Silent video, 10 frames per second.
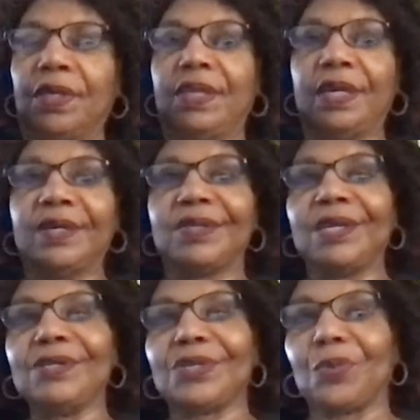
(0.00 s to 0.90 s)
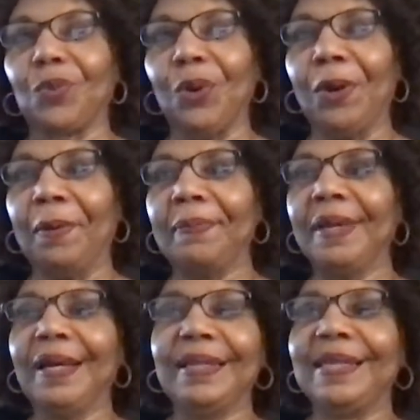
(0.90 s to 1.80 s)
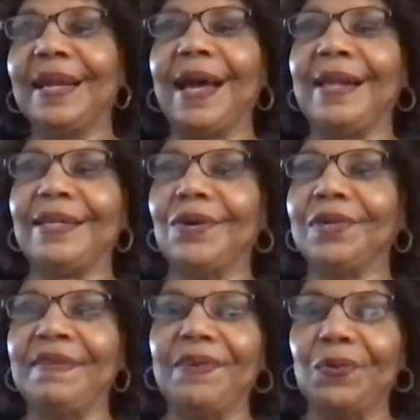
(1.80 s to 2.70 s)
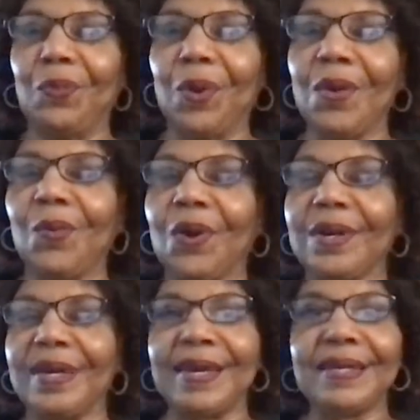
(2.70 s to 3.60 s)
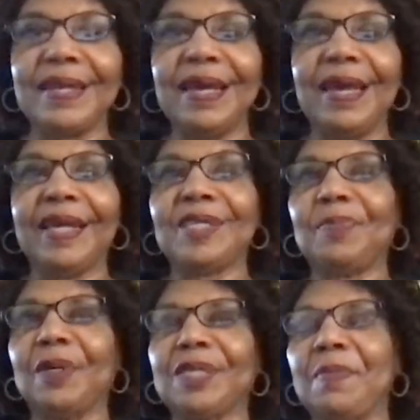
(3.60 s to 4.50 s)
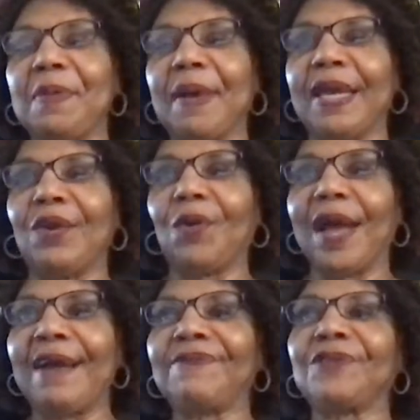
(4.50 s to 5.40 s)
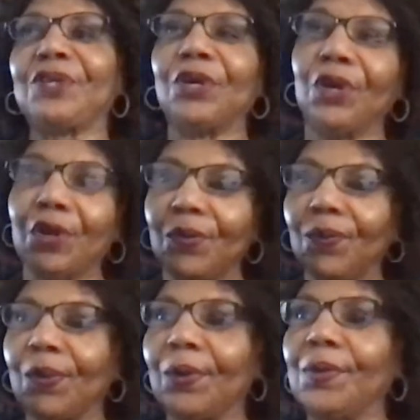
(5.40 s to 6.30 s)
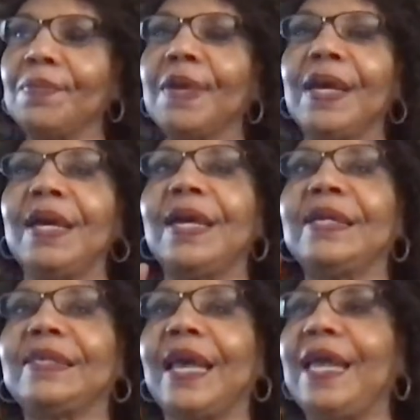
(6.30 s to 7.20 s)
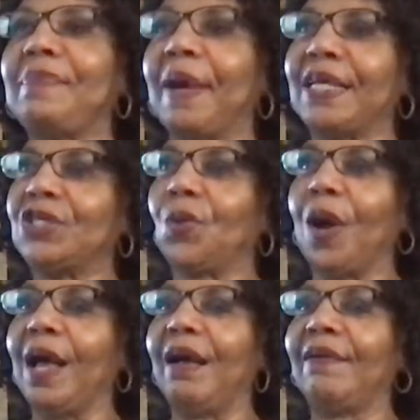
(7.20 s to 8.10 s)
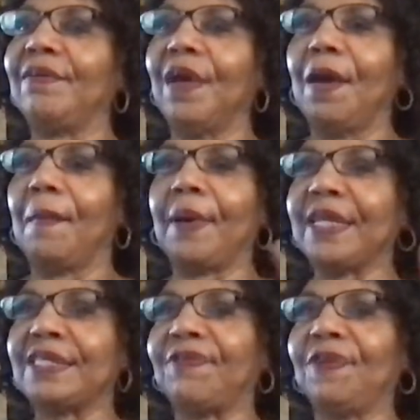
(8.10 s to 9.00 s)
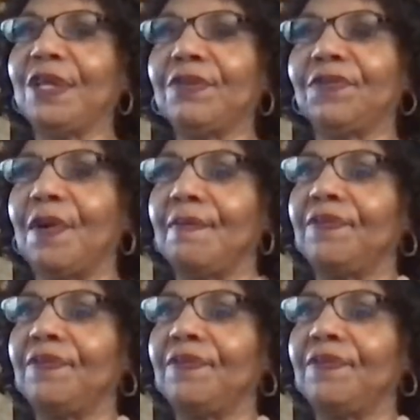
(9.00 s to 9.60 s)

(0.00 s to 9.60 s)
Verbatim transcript: there's a room that I don't even work in. It's supposed to be my craft room. It's 8 by 12, but it's filled from